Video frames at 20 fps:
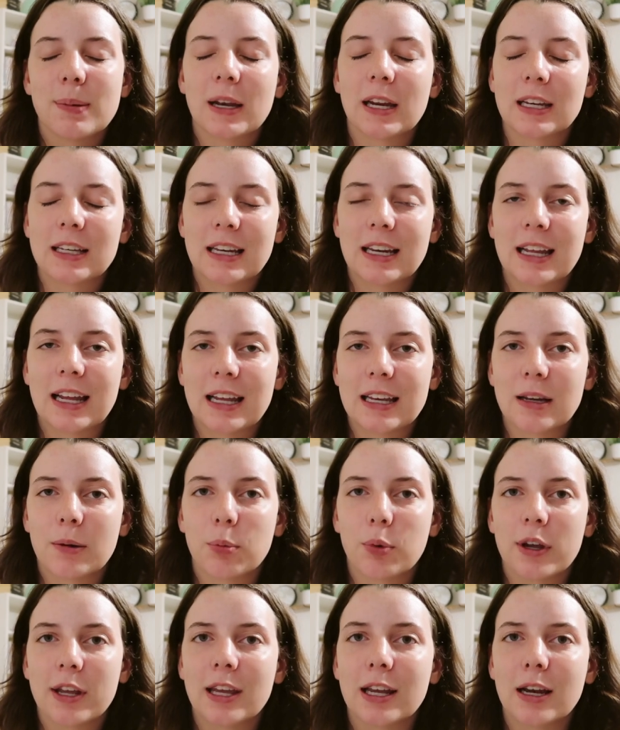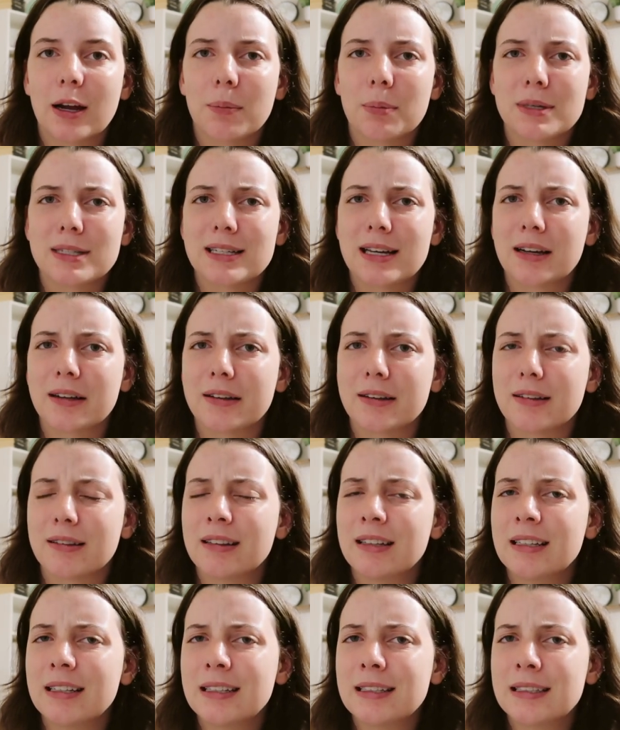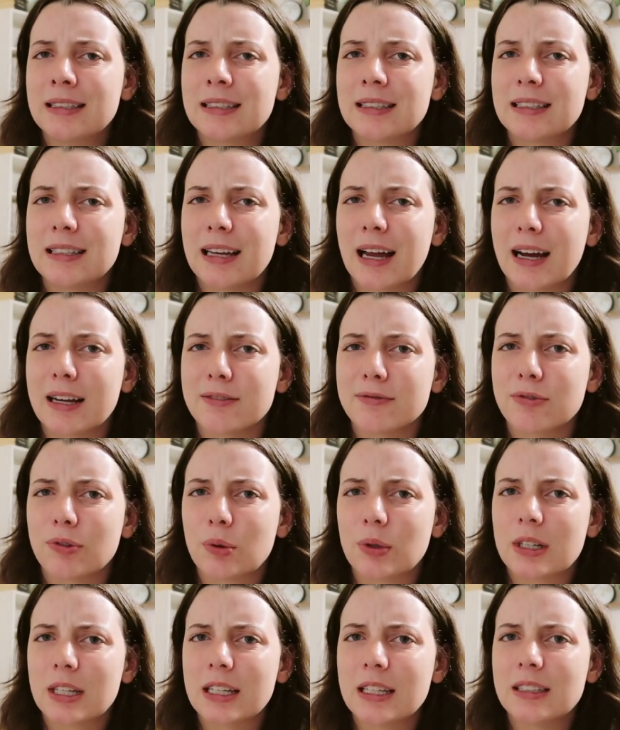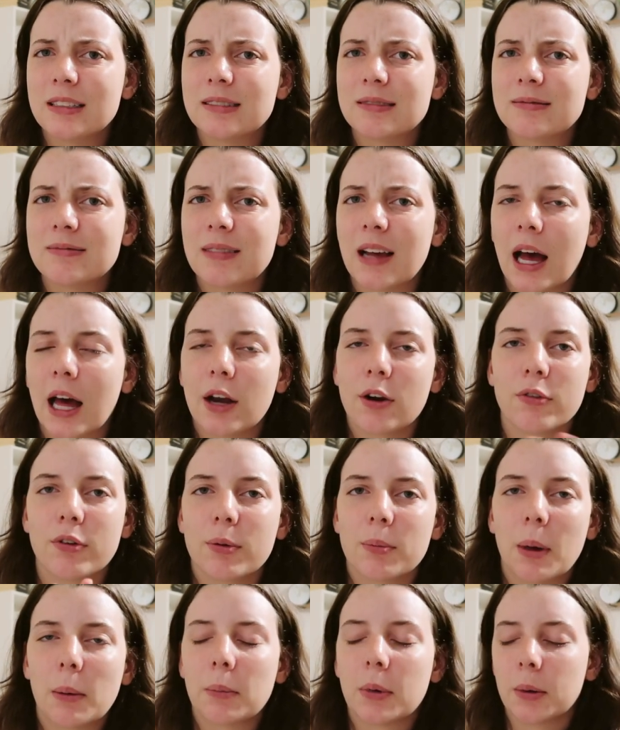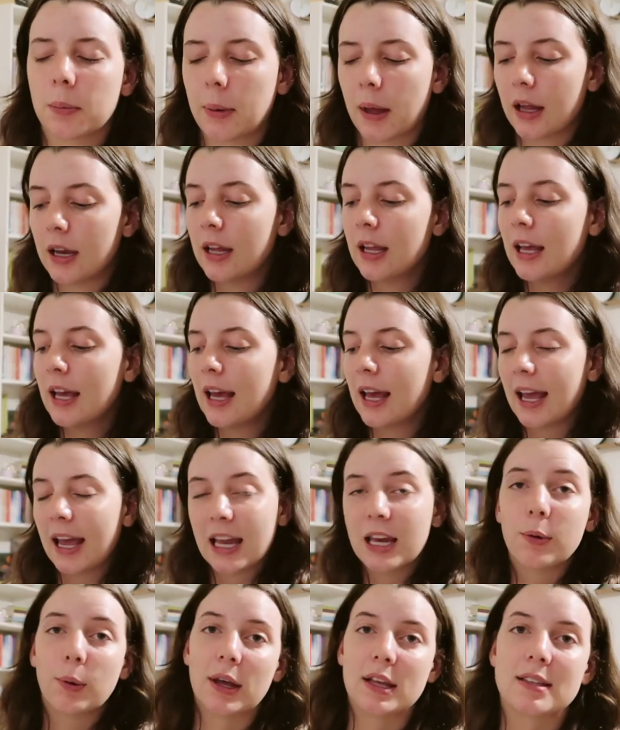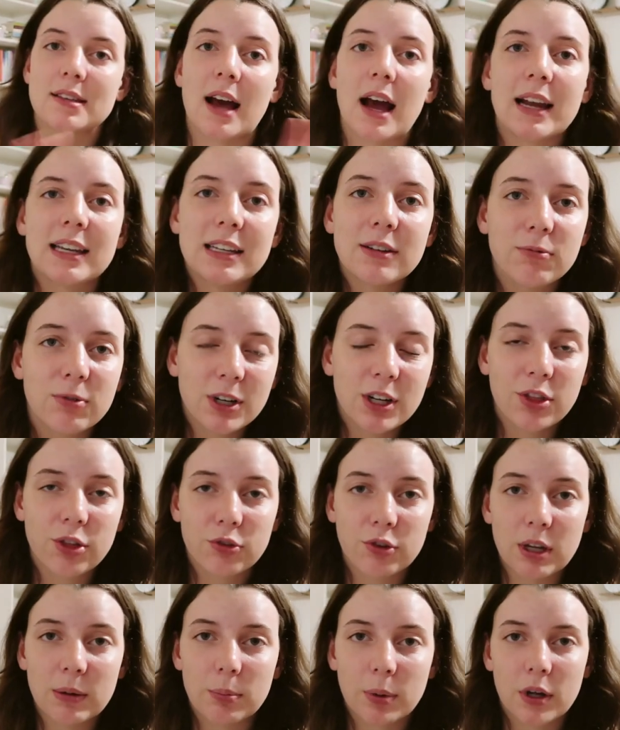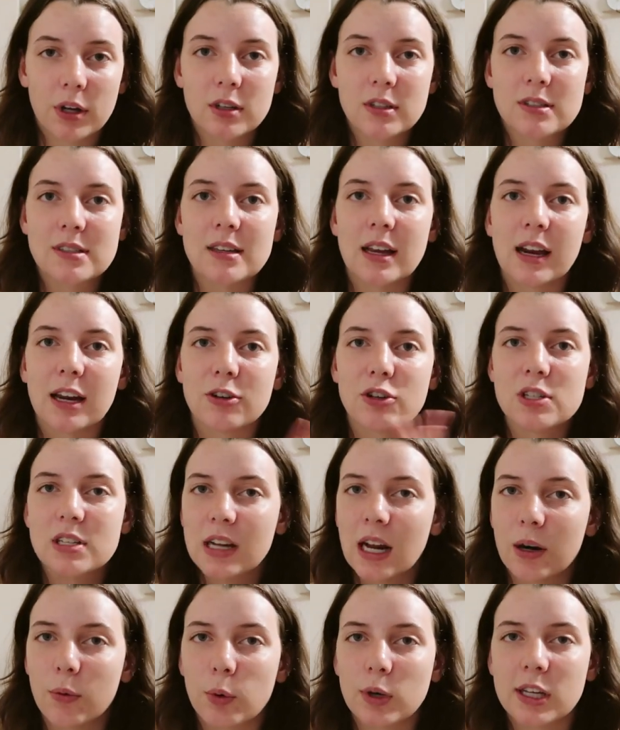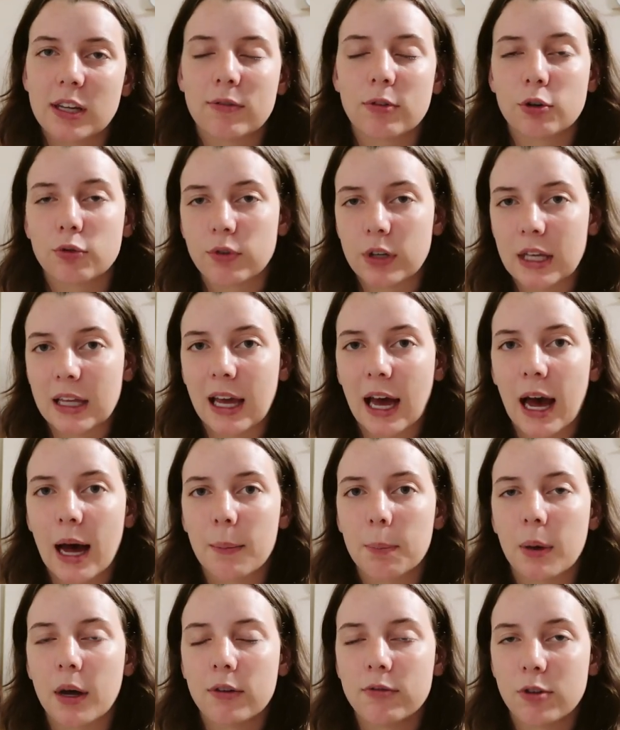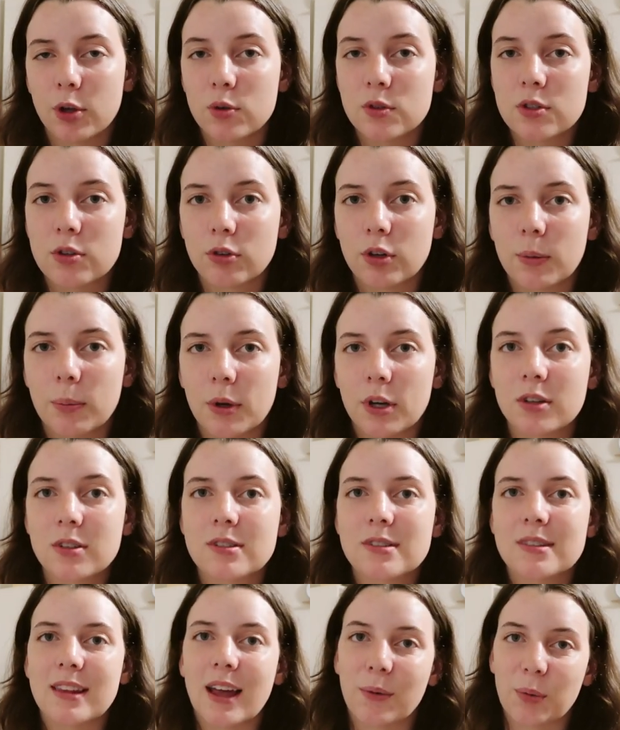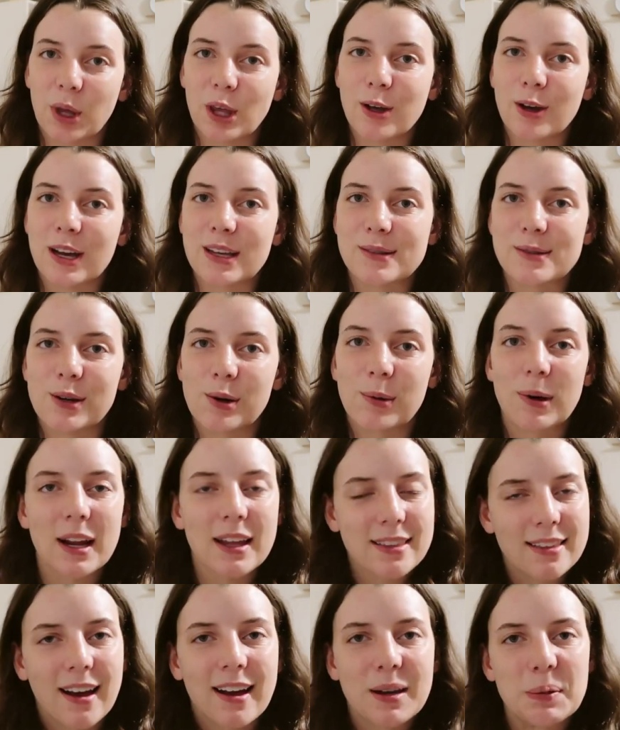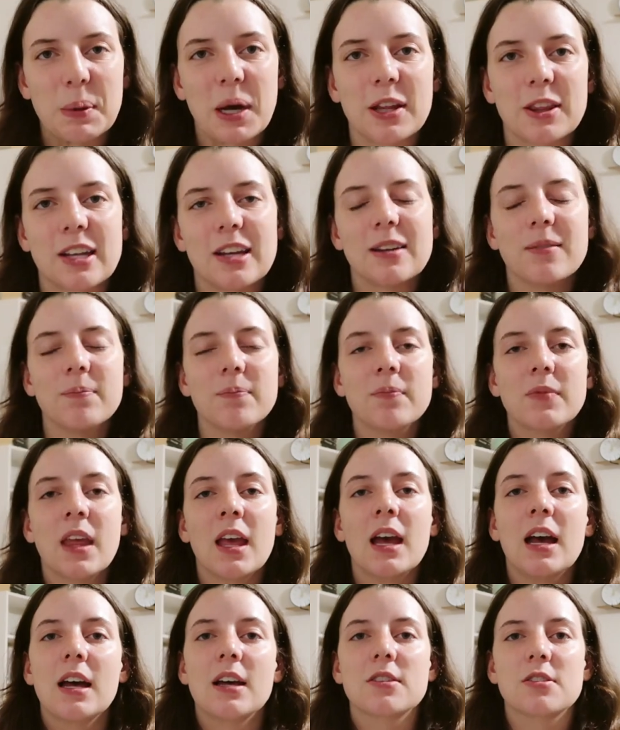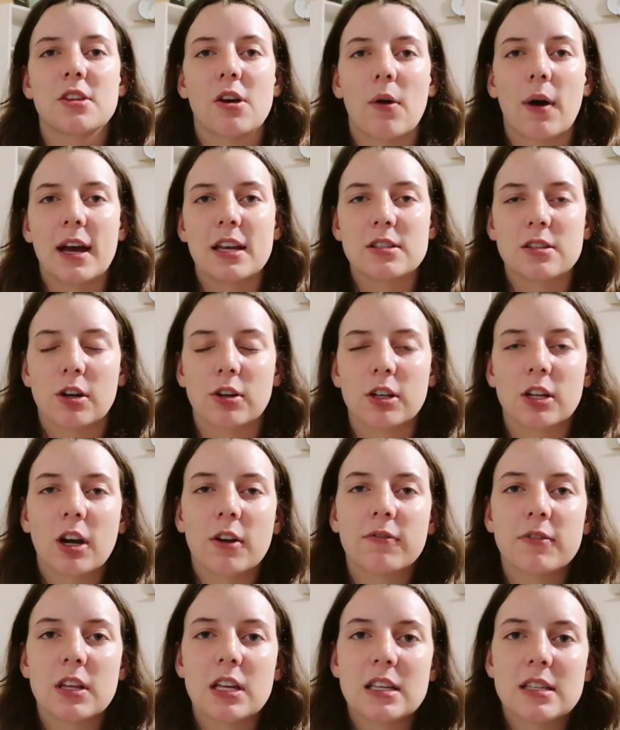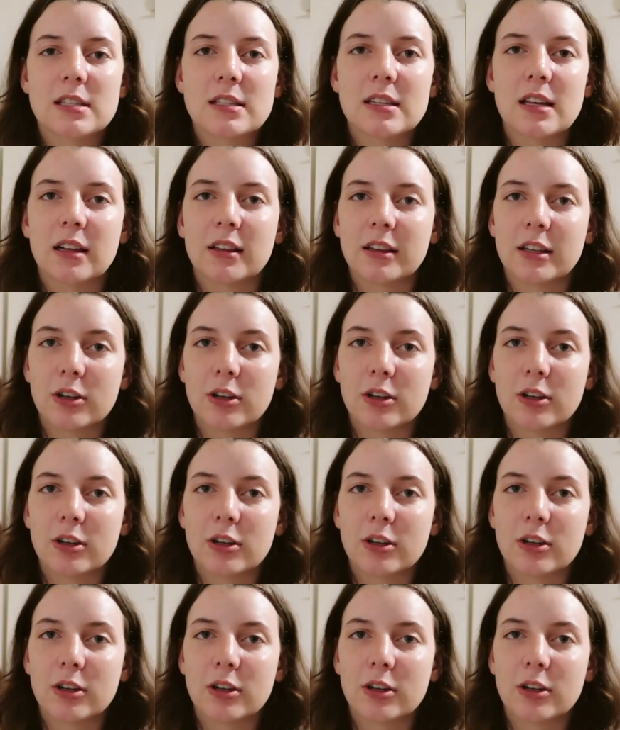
but I didn't end up waking up until 9:40. I don't remember, but anyways, I did read 3 books and I just kind of want to give a recap of those 3 books. That way you guys know what I thought about them. So I started off this